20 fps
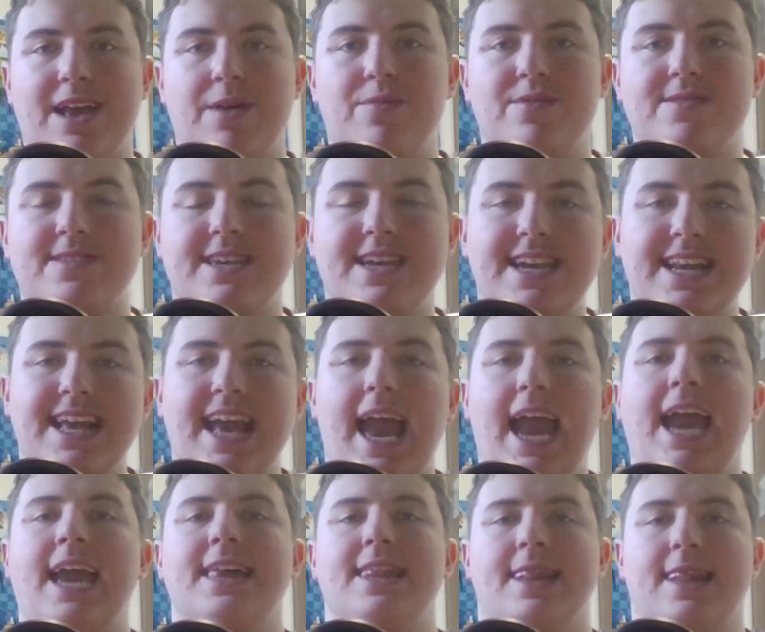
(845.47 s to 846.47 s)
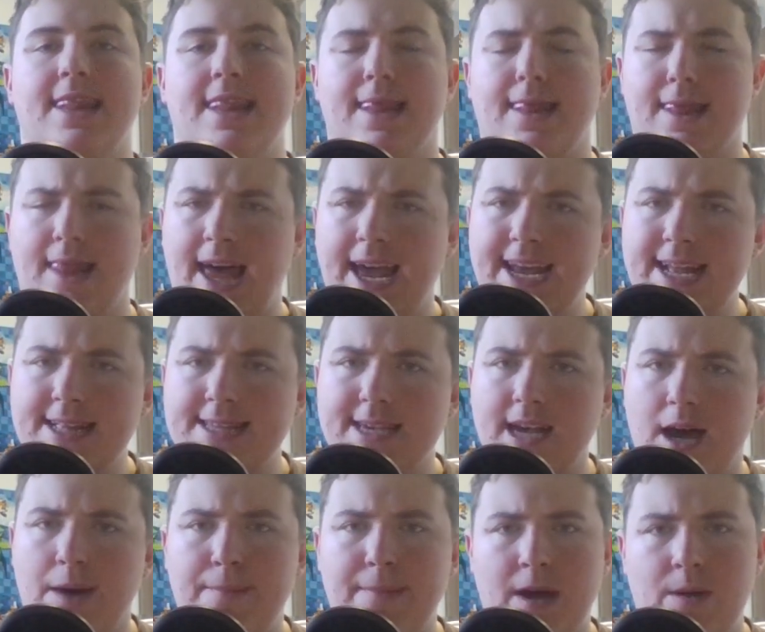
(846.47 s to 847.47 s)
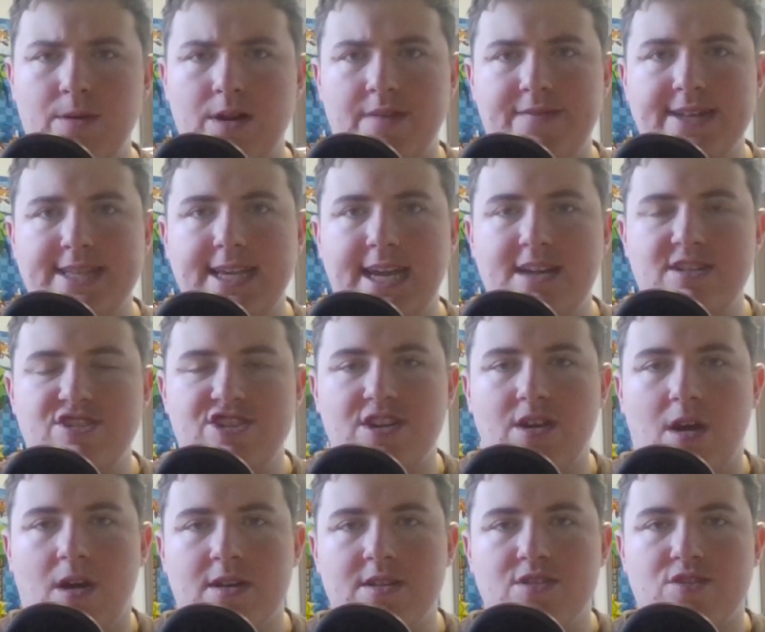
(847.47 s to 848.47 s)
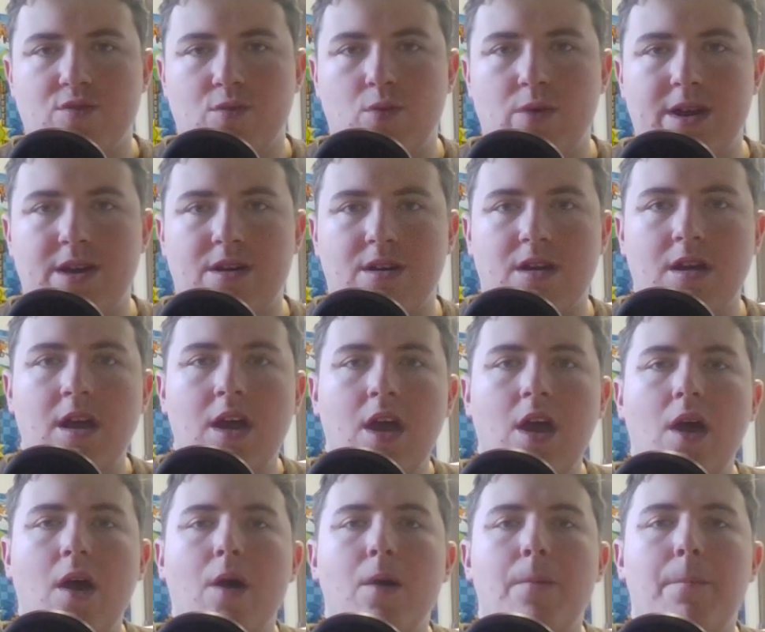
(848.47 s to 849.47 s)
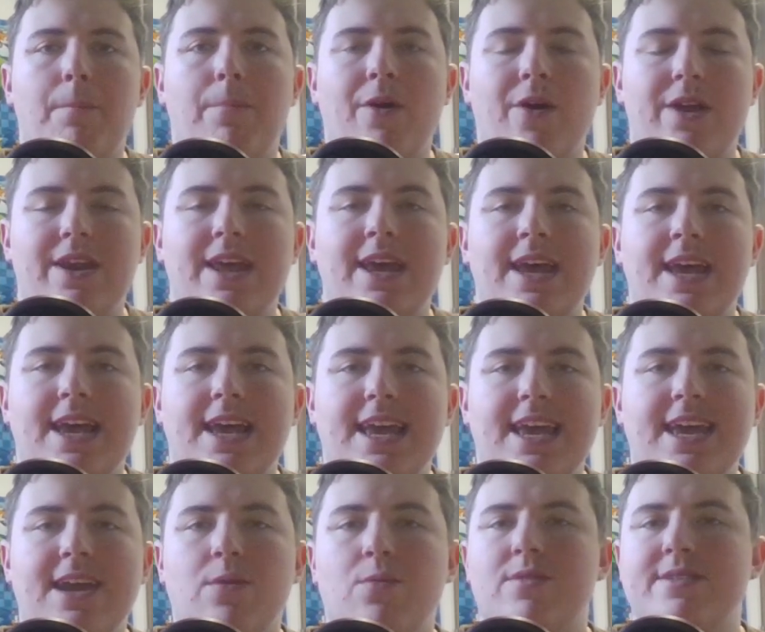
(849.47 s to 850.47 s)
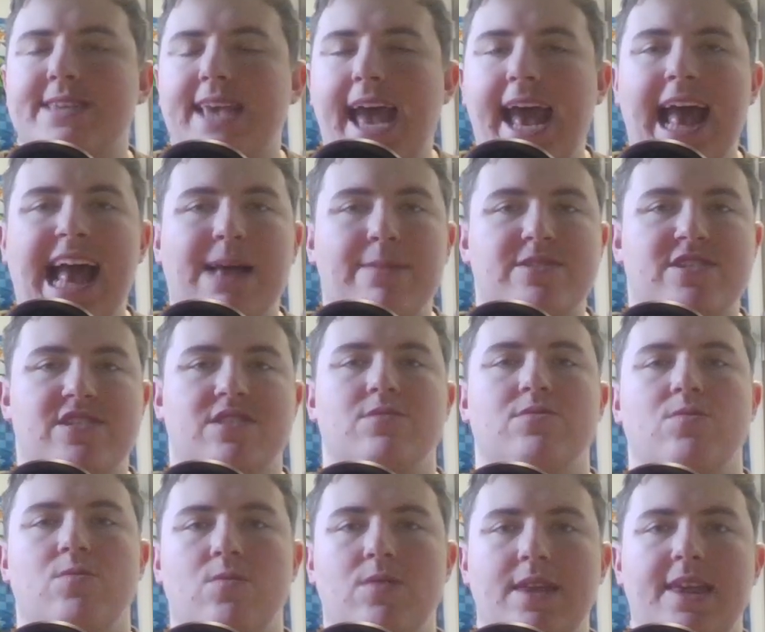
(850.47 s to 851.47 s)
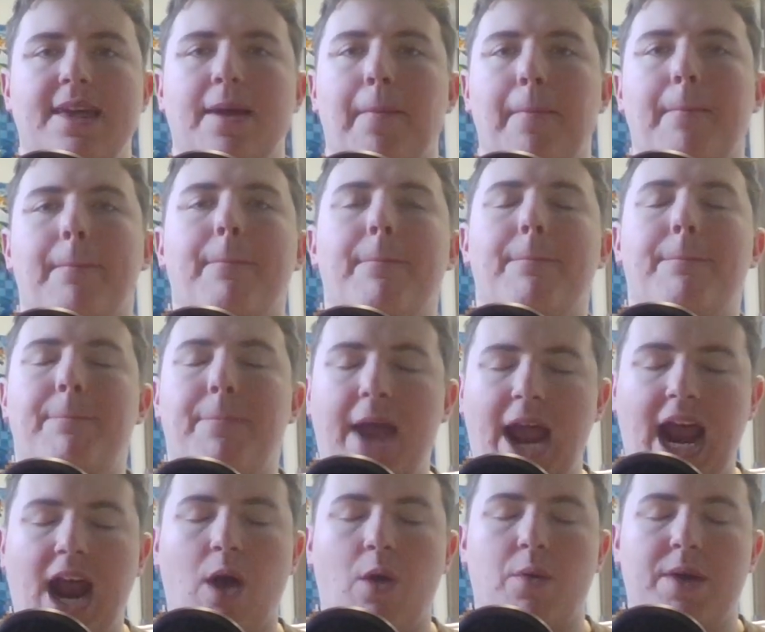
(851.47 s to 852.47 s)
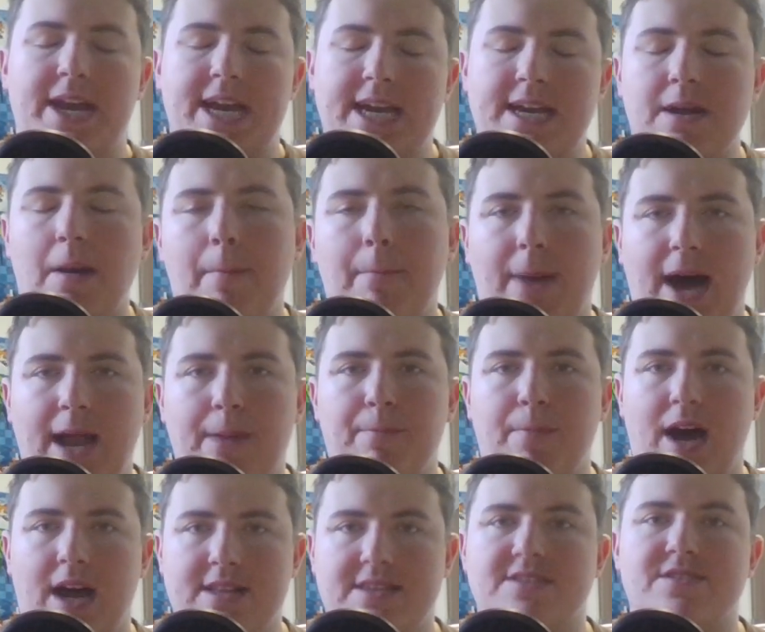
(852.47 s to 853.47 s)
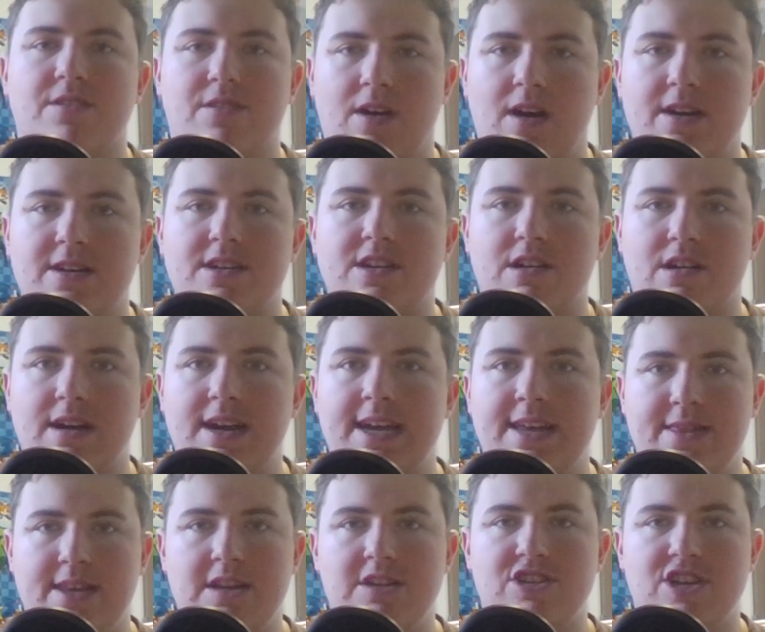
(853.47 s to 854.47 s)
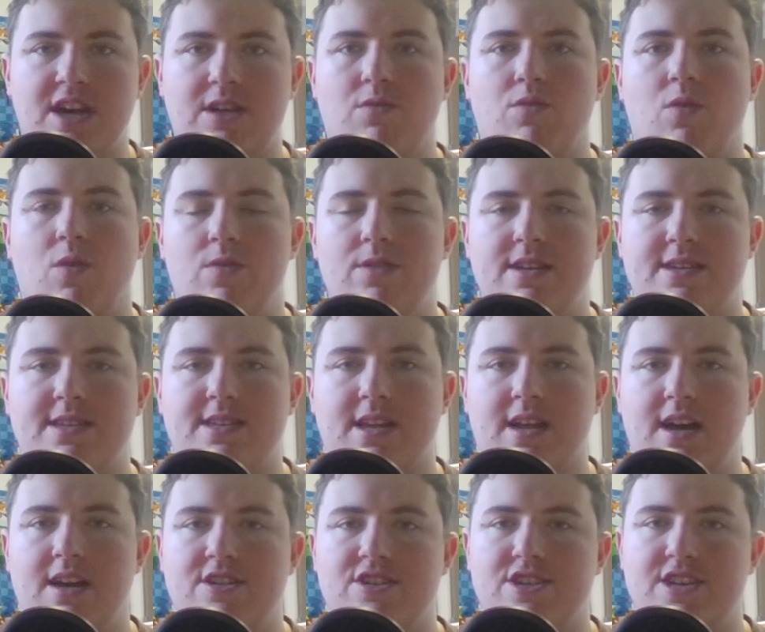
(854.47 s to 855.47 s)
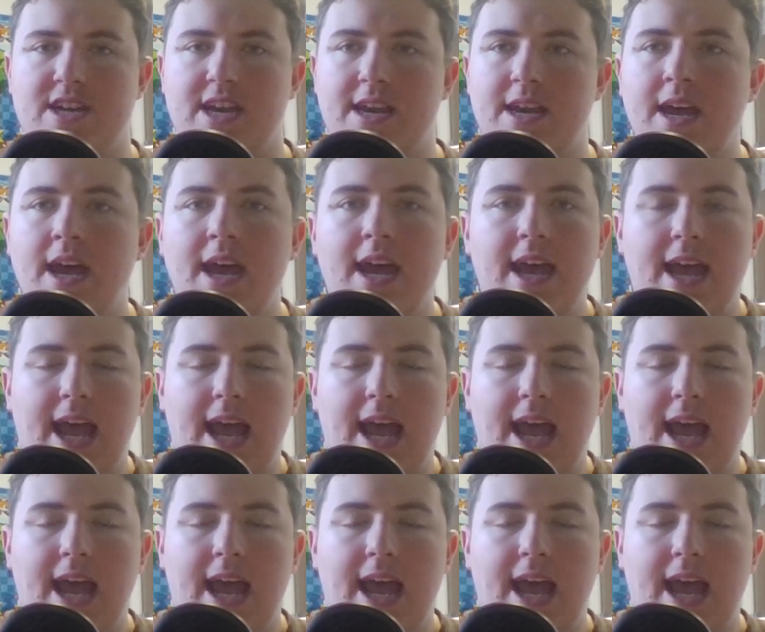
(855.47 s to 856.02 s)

It was getting a light amount of attention on Twitter, but it was absolutely buried by Monster Hunter in the general discussion,